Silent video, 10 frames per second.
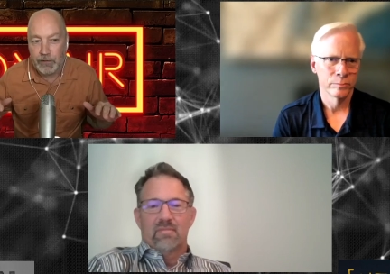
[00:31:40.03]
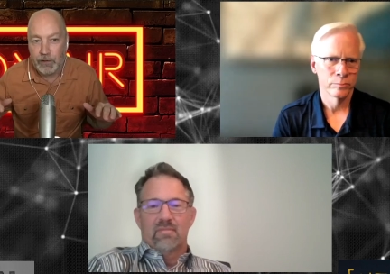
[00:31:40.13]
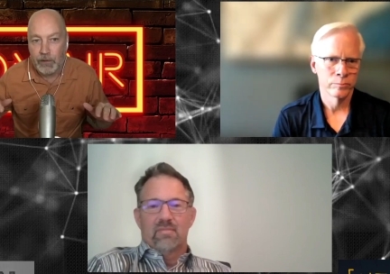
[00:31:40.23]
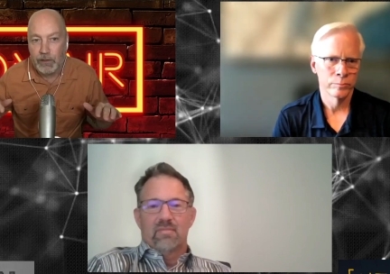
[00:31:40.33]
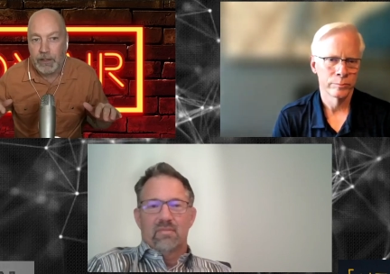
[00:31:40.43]

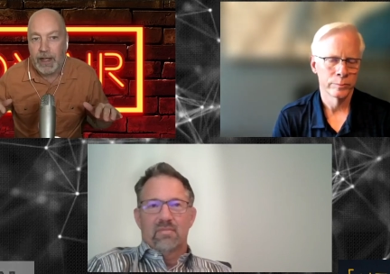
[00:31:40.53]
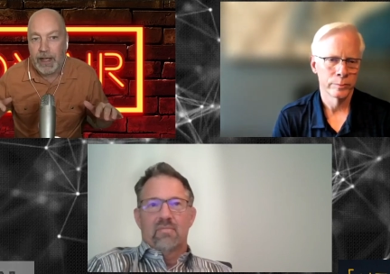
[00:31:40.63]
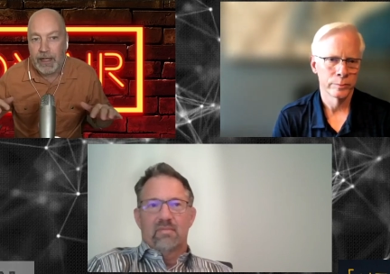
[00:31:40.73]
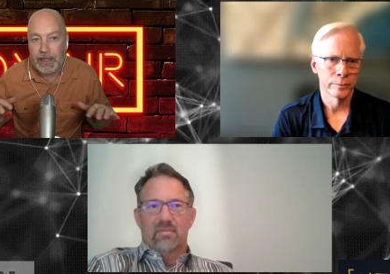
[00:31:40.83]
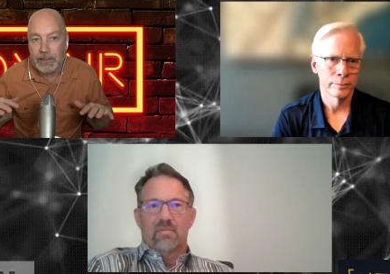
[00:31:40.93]
Speaker 1: along
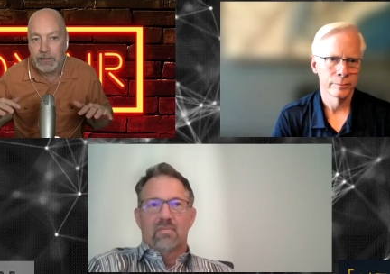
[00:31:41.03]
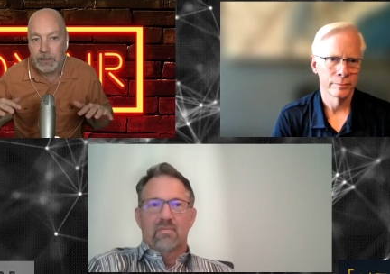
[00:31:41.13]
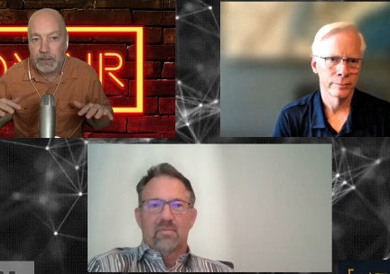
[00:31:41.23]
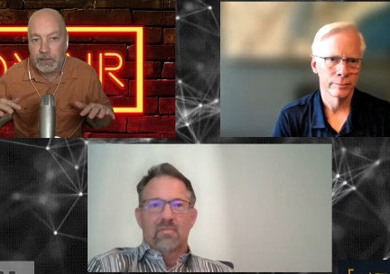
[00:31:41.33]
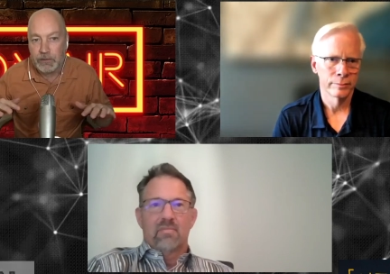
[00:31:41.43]
as
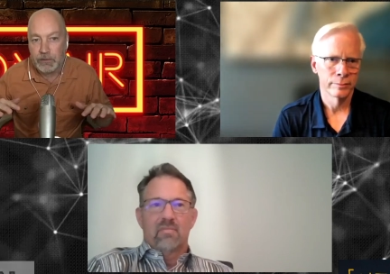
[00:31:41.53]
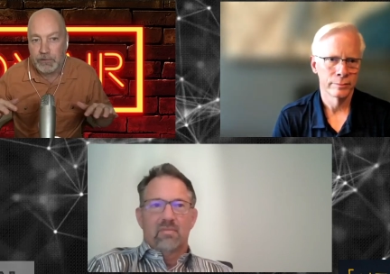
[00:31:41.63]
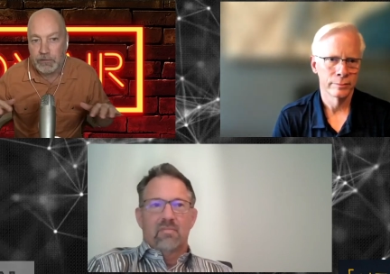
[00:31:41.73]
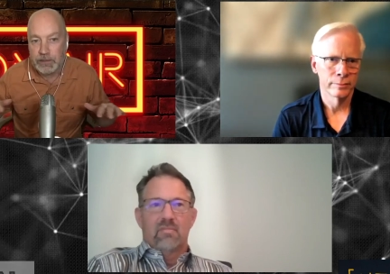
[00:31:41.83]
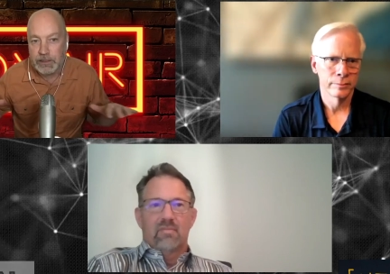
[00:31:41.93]
a sort of
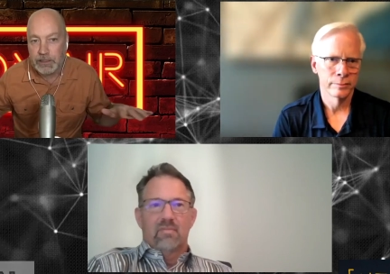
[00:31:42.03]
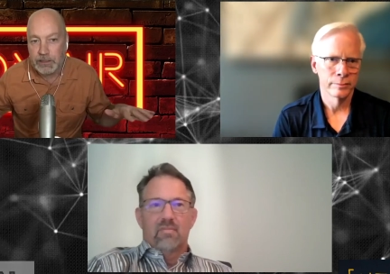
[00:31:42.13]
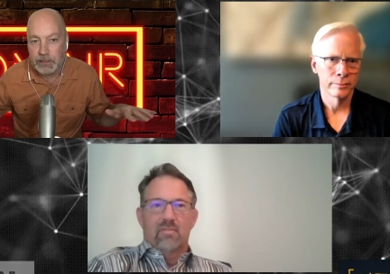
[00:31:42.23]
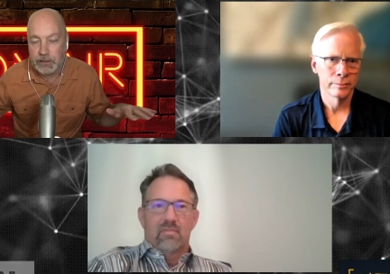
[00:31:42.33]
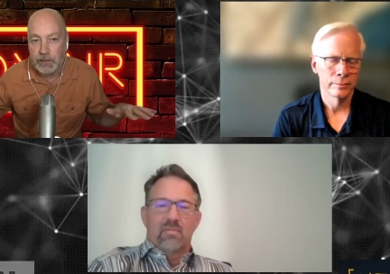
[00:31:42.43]

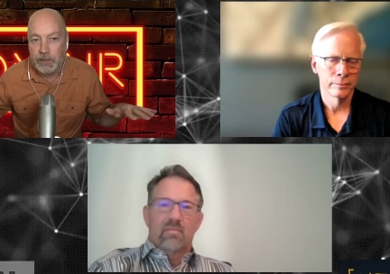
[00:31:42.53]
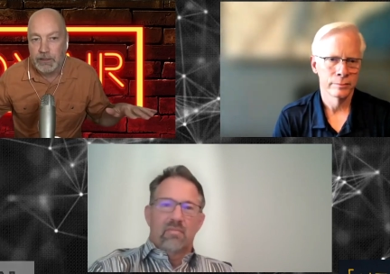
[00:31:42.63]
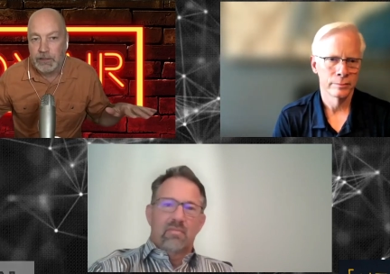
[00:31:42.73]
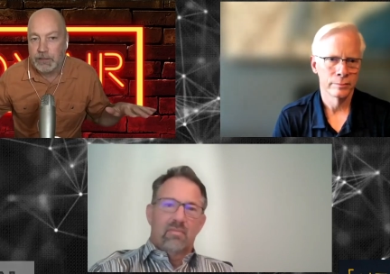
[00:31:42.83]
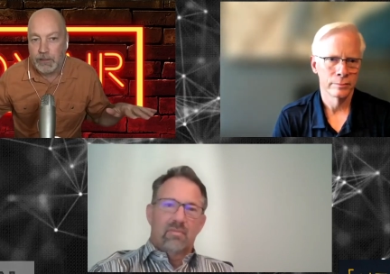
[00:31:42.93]
strategic
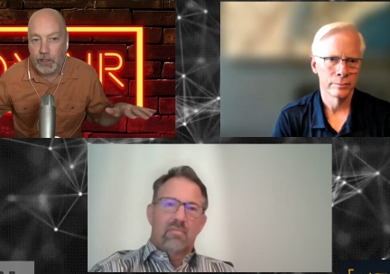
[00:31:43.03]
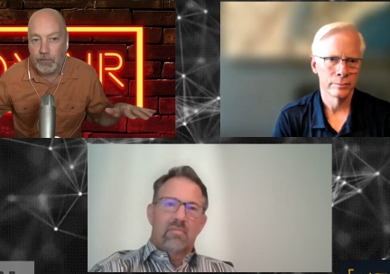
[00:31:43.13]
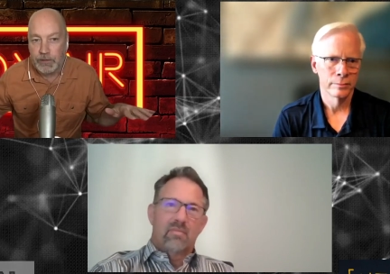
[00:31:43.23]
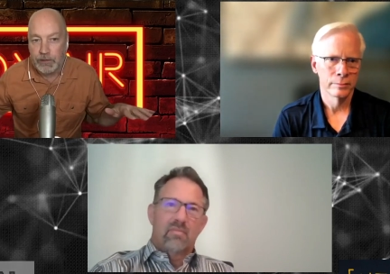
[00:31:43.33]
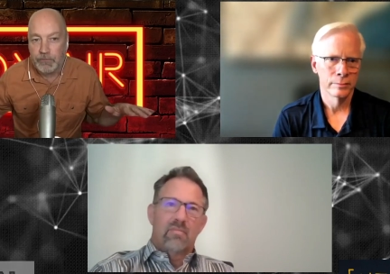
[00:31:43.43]

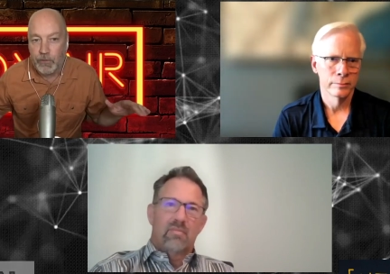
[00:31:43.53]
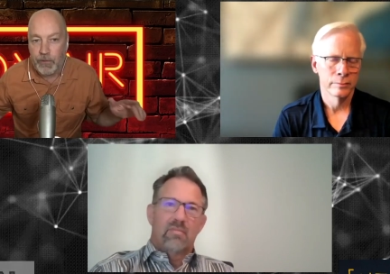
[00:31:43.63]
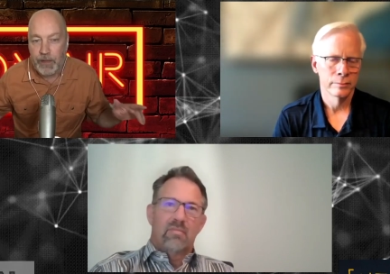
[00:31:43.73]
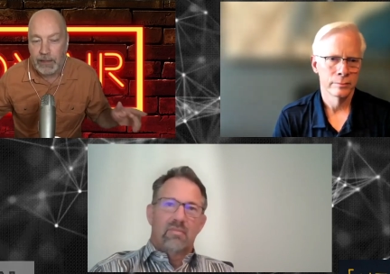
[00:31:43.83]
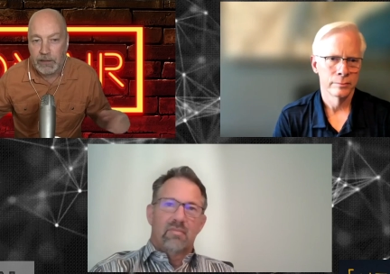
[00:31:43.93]
solvent for
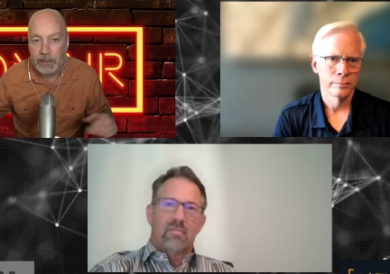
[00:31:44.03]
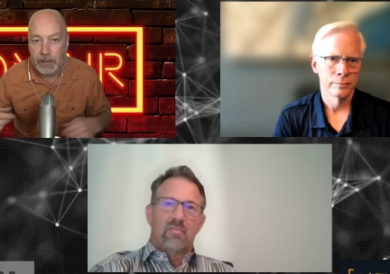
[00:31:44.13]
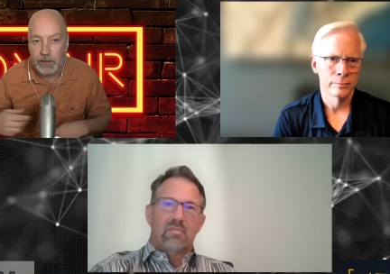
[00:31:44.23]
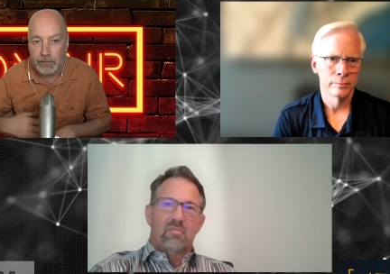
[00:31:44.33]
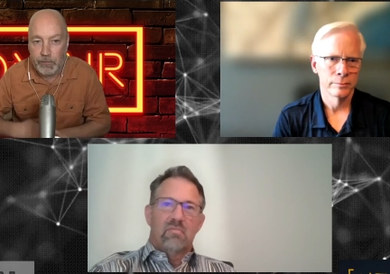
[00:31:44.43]
that
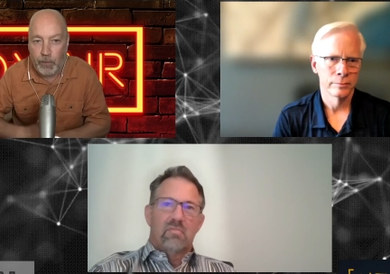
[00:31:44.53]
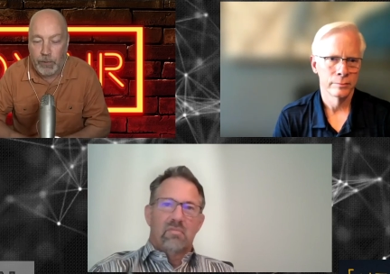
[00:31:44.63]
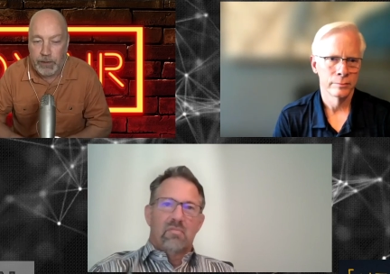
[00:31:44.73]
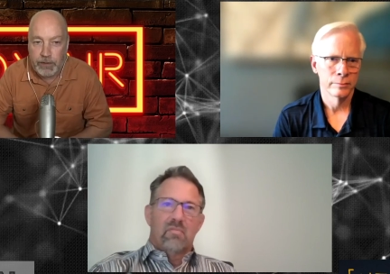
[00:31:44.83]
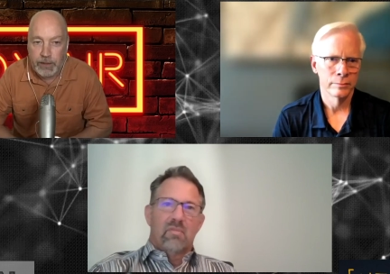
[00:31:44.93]
conundrum
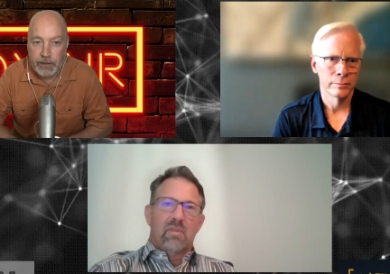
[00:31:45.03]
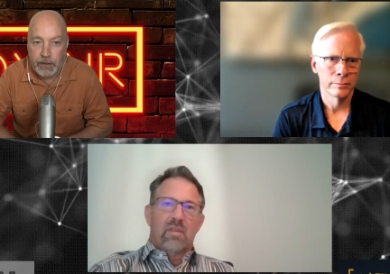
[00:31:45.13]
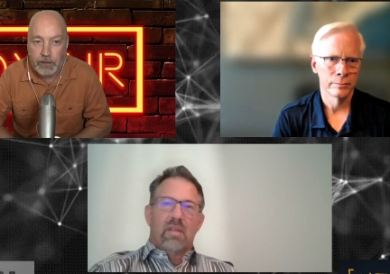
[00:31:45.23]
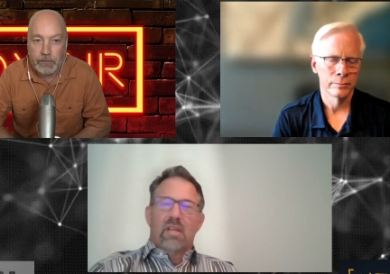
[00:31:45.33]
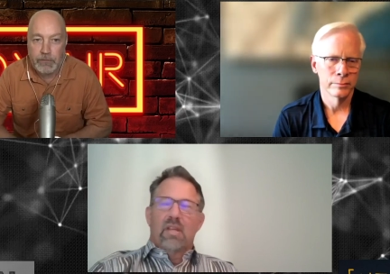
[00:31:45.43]
what do you think
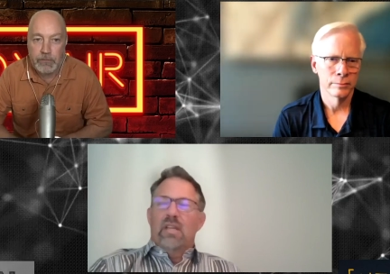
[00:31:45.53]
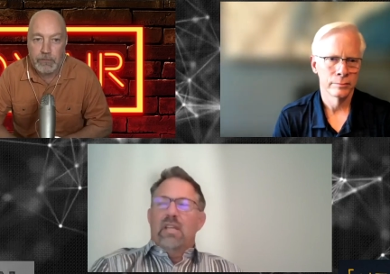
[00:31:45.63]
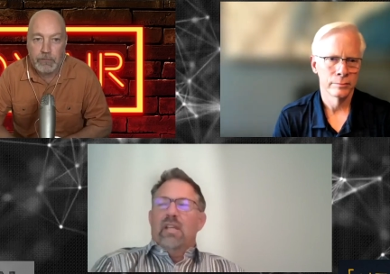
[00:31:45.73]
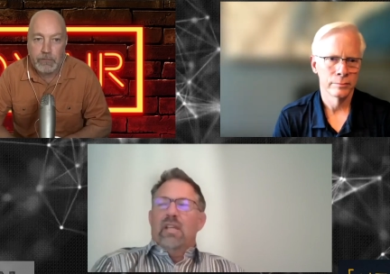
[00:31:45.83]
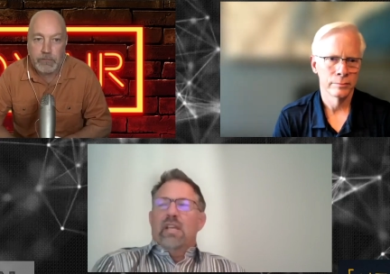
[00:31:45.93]
doug
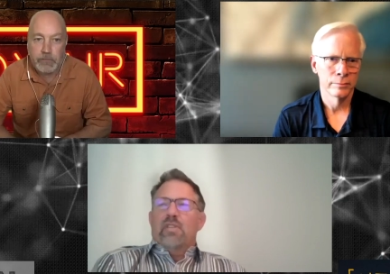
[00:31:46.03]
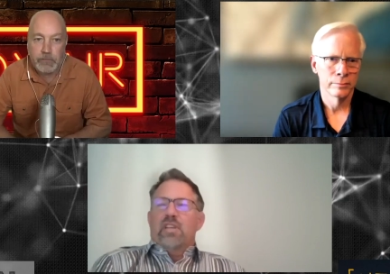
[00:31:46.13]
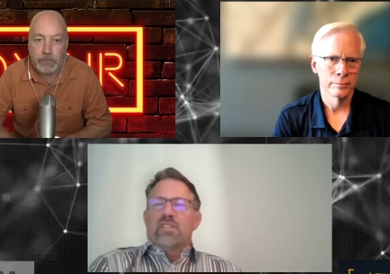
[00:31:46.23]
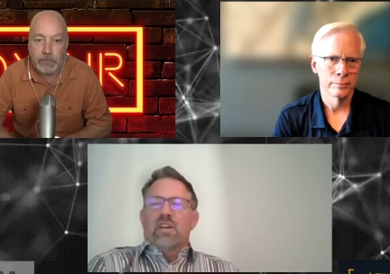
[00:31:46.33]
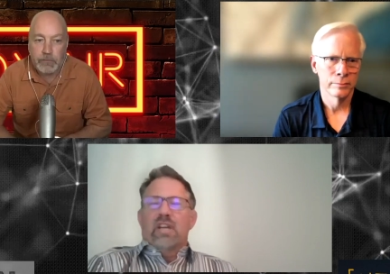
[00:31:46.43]
Speaker 2: i
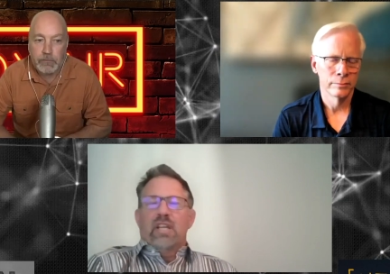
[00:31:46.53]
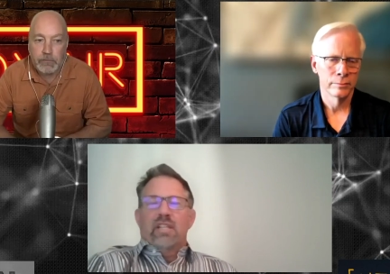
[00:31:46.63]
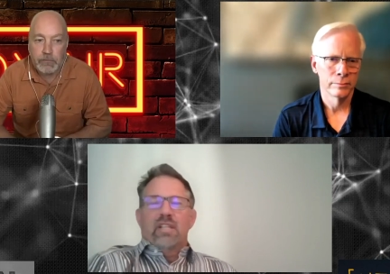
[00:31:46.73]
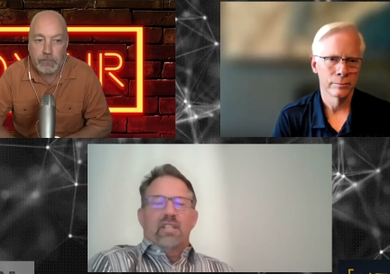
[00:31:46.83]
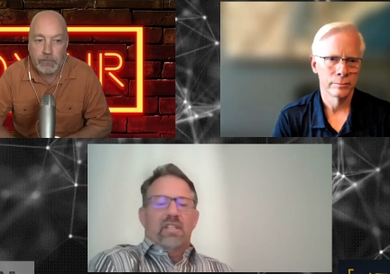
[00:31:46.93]
think so
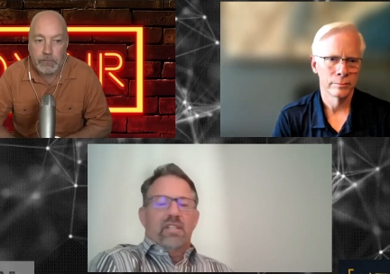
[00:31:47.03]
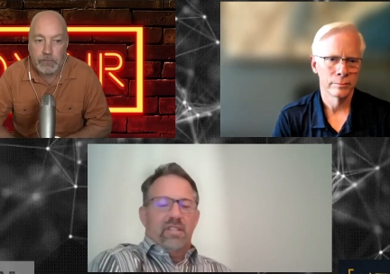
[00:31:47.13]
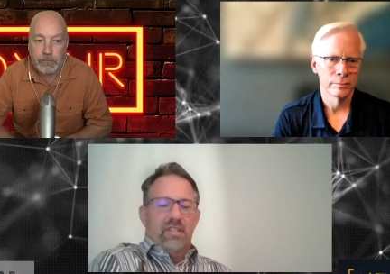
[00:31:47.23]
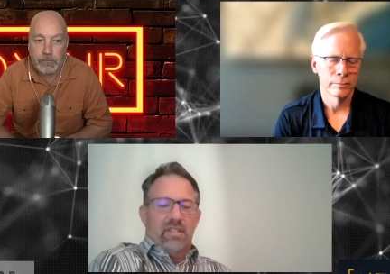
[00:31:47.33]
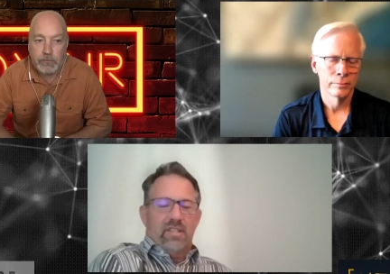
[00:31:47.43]
and it,
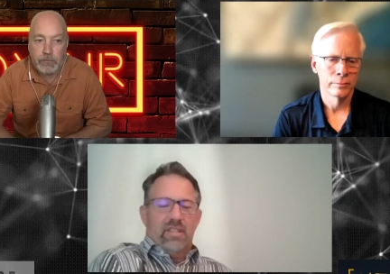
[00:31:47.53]
it's